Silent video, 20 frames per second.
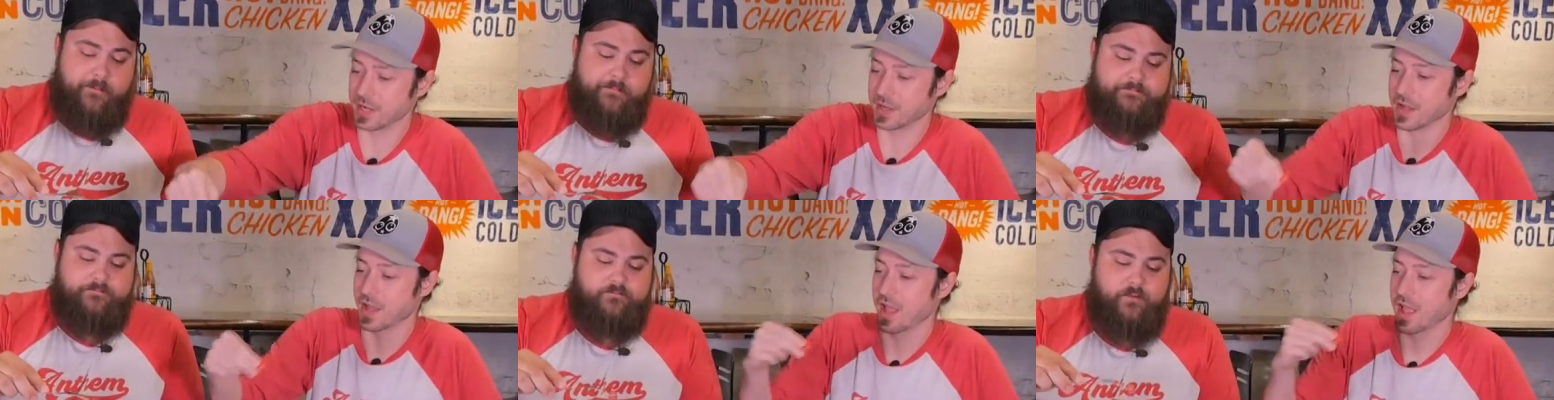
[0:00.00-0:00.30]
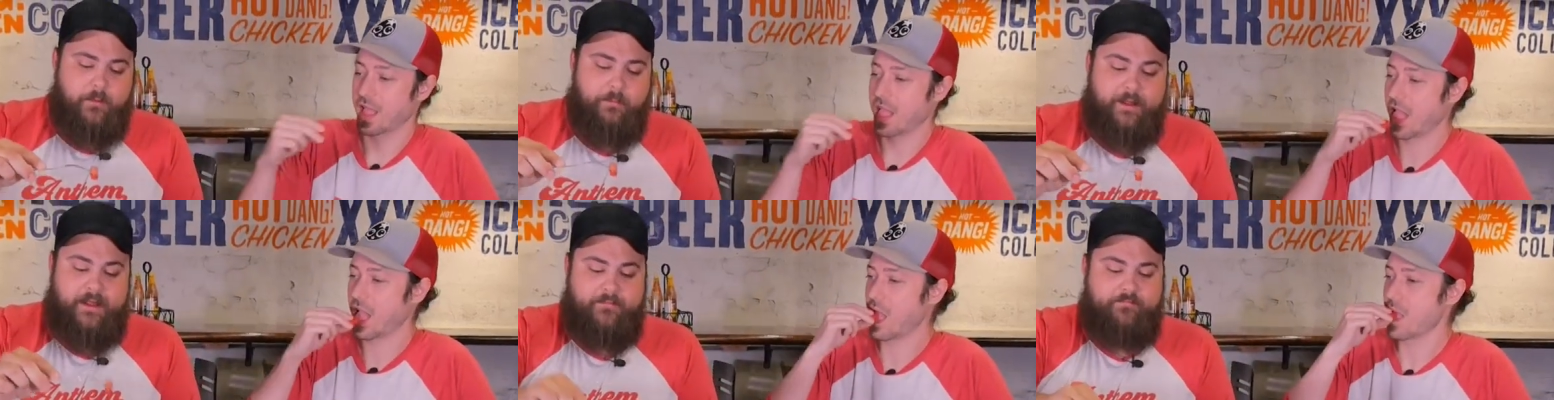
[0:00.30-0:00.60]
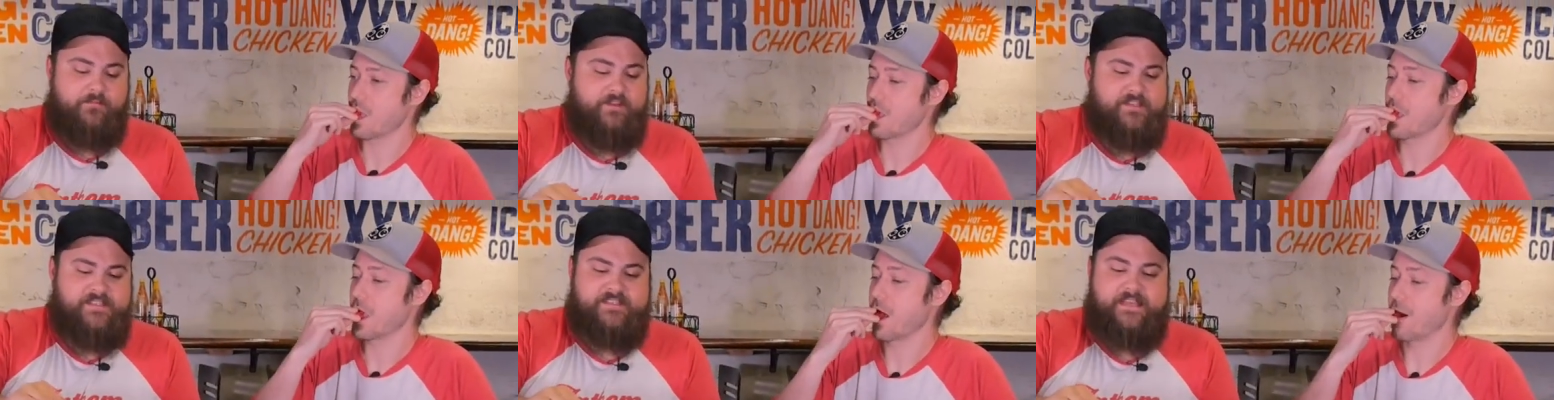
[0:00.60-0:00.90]
Speaker 1: but
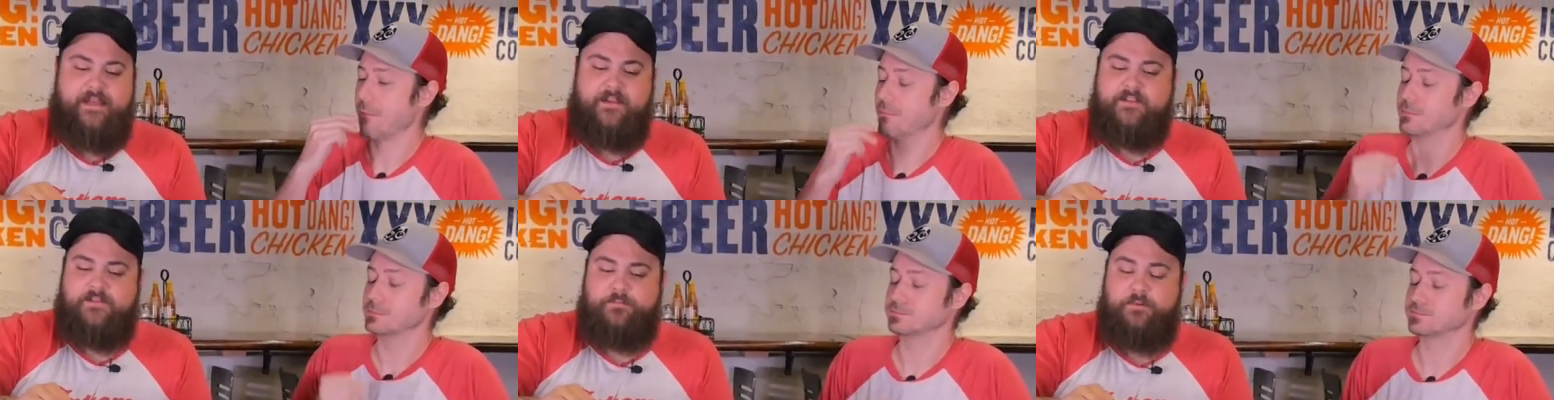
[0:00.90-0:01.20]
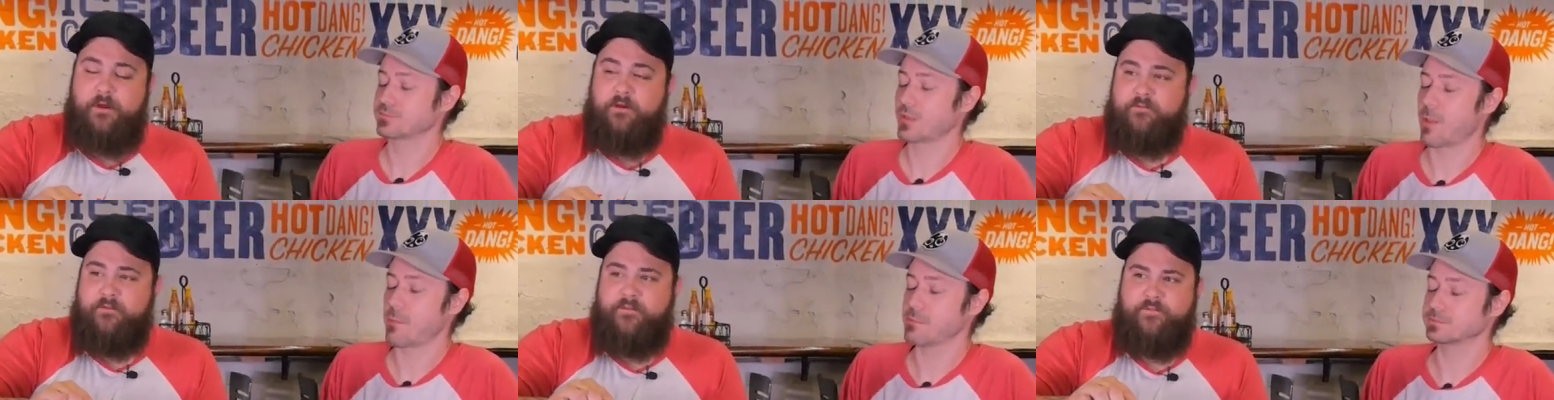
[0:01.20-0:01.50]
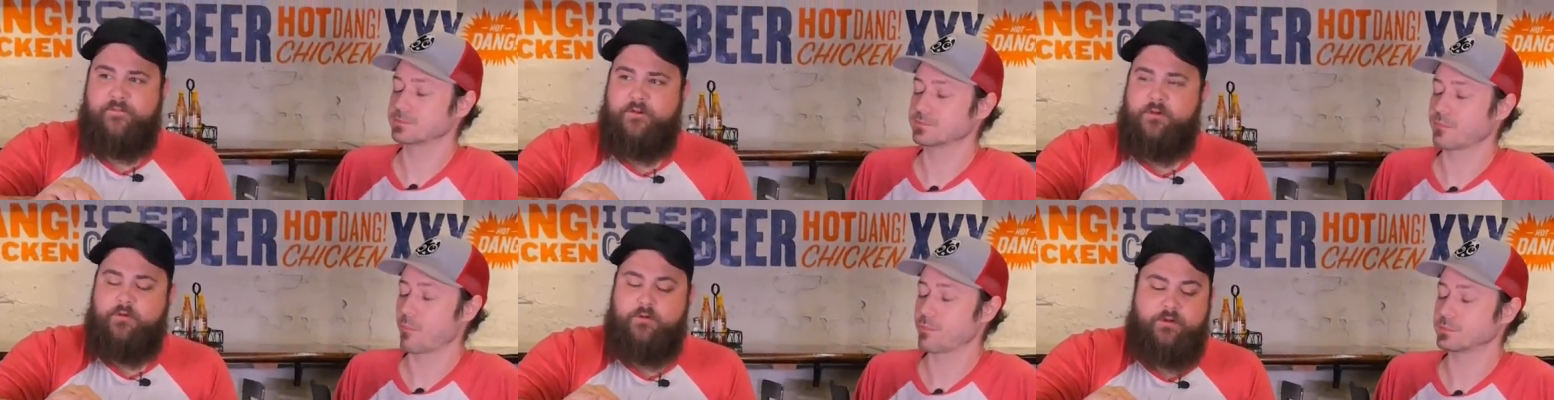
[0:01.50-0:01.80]
but this salad's
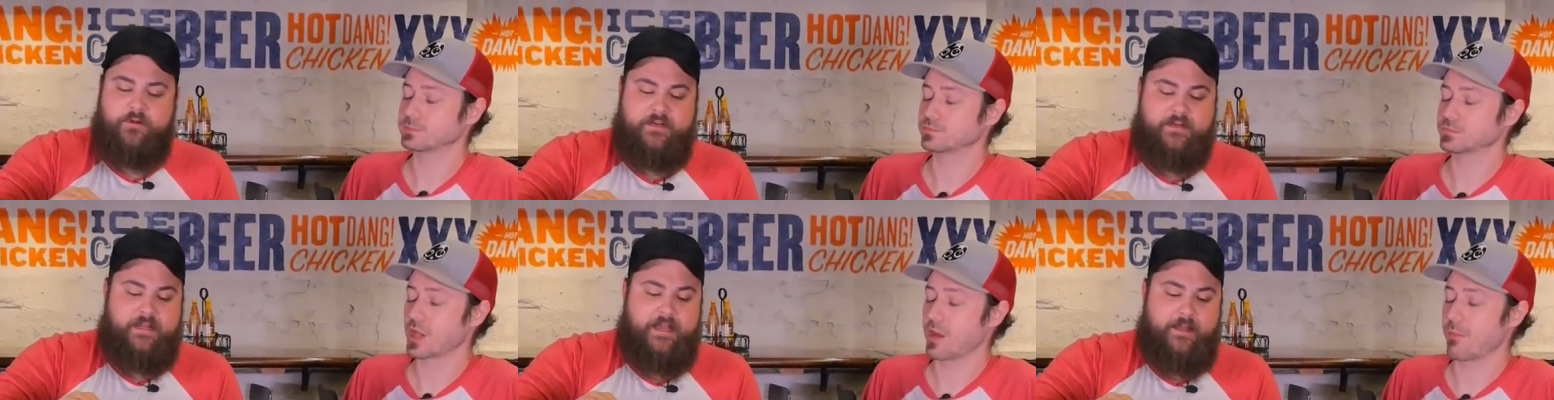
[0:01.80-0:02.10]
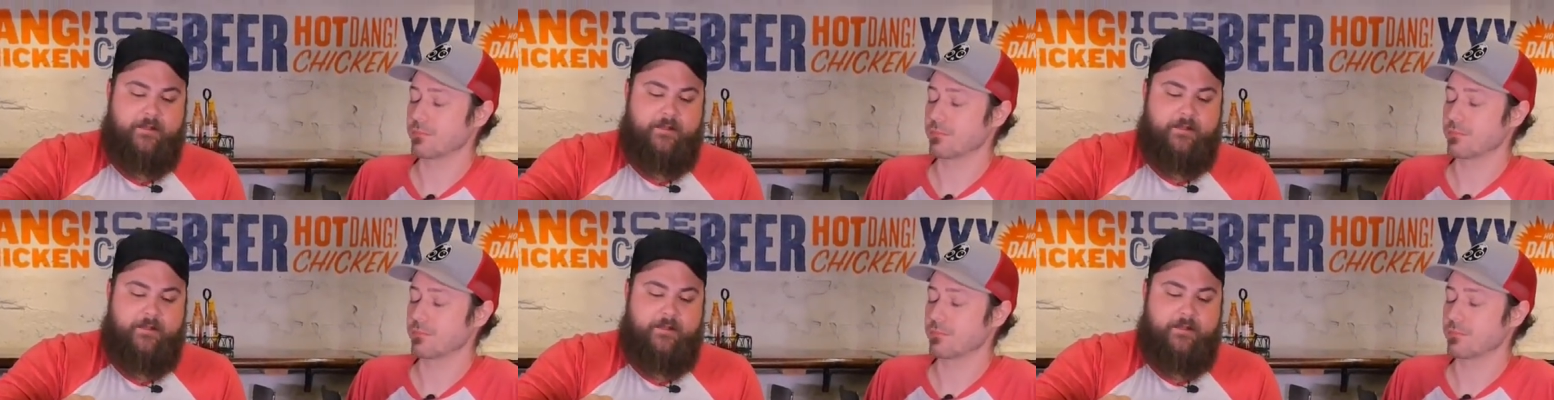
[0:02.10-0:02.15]
perfect for cooling you